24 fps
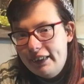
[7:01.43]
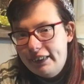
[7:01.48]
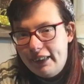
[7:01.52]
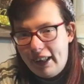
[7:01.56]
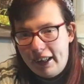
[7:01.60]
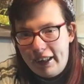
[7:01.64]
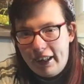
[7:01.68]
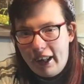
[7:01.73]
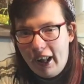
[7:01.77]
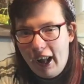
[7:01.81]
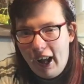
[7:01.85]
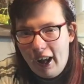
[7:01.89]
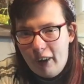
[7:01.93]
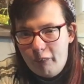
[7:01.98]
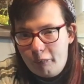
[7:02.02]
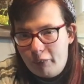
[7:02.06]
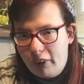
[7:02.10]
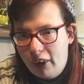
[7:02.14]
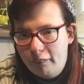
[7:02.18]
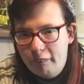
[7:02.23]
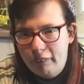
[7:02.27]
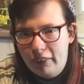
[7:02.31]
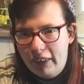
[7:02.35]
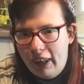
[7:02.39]
they have
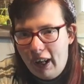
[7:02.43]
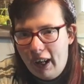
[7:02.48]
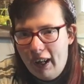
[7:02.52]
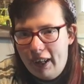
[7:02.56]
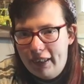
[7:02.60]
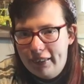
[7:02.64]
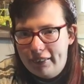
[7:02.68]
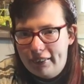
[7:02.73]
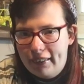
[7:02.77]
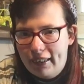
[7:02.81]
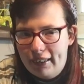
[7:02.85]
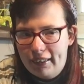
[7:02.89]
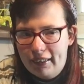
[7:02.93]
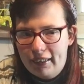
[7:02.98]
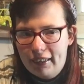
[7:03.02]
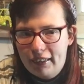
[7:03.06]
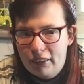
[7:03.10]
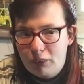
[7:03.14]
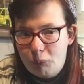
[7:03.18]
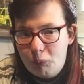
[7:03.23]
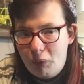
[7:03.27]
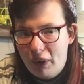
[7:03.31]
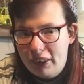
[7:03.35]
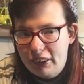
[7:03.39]
come in handy,
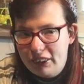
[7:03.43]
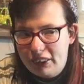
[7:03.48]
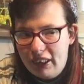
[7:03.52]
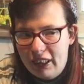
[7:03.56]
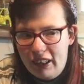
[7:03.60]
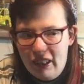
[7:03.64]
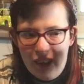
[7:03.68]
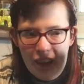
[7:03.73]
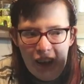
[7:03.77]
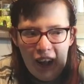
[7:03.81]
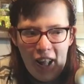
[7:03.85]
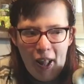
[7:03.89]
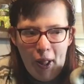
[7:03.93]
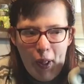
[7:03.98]
especially